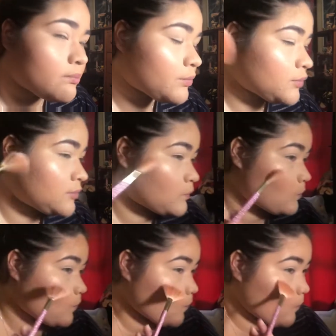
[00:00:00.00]
Boom.
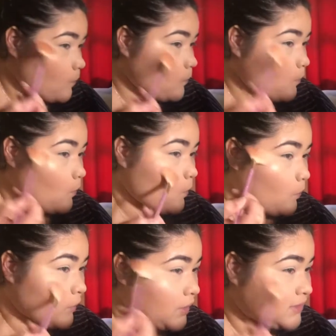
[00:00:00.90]

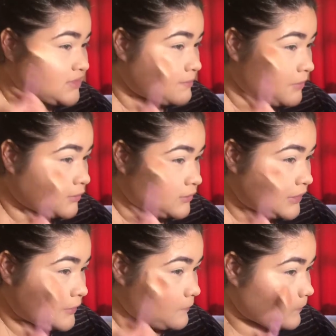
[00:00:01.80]
I like to build
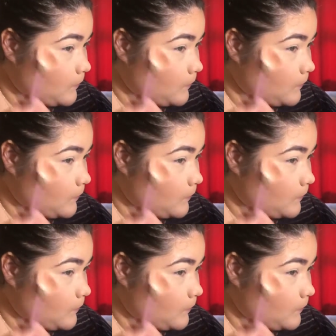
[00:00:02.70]
it.